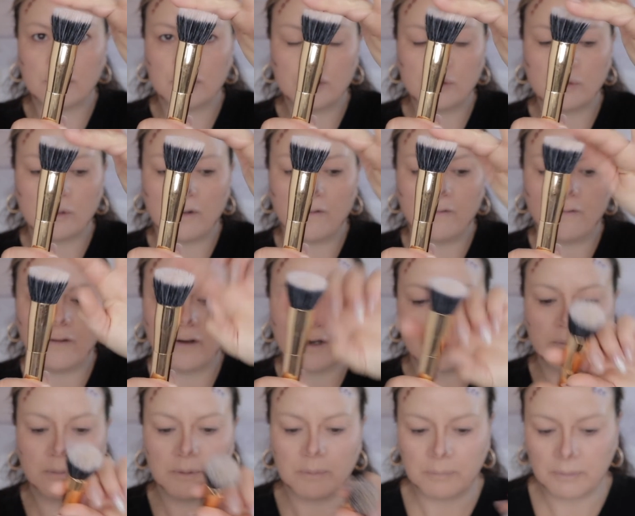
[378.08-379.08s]
Duo
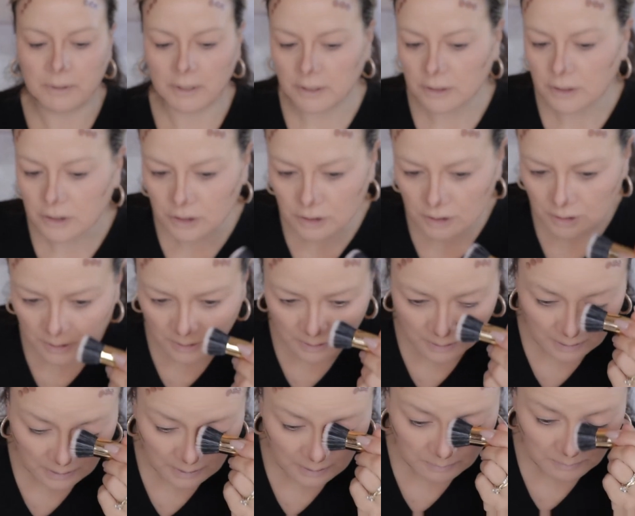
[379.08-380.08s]
Fiber brush.
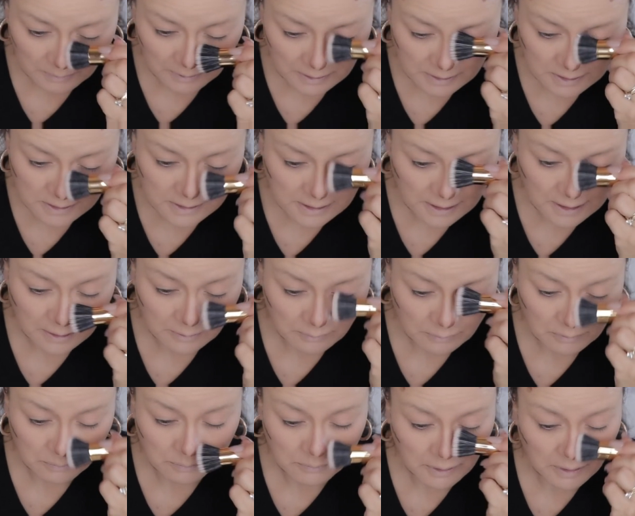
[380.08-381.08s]
And I'm going to start
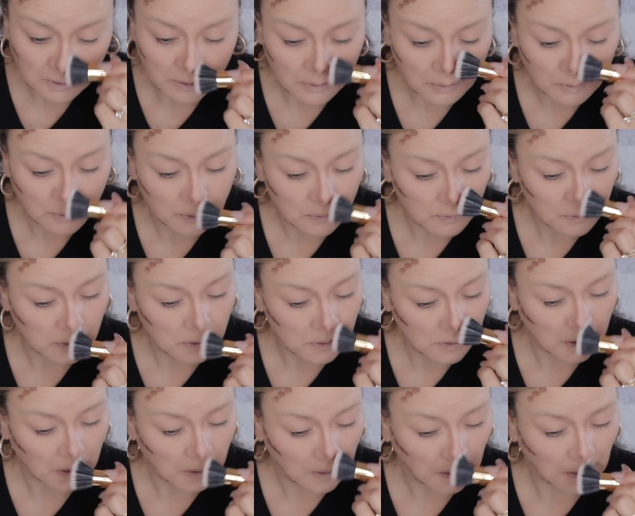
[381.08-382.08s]
with my nose,
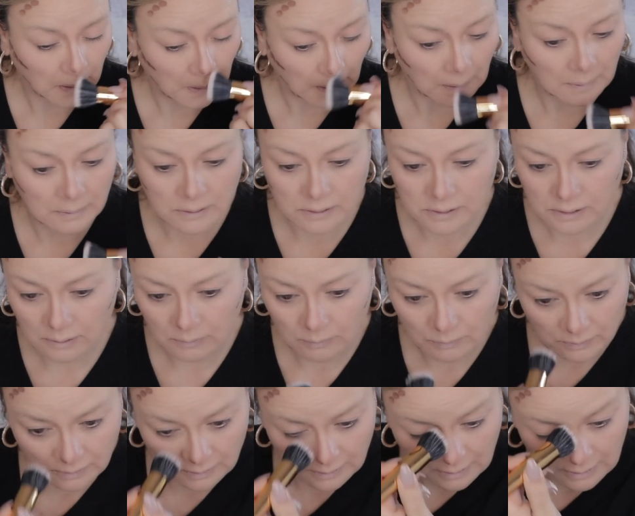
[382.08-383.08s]
because I
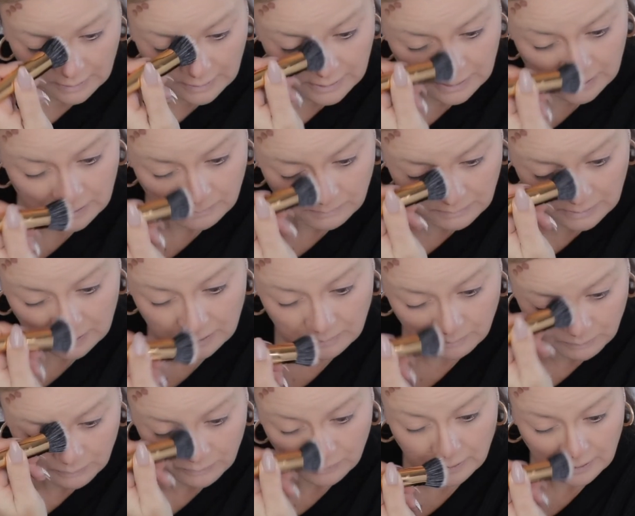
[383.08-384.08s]
want the least amount
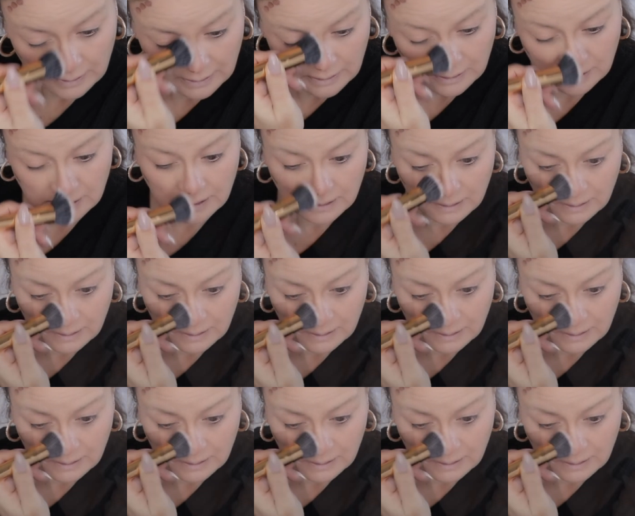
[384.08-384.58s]
of product.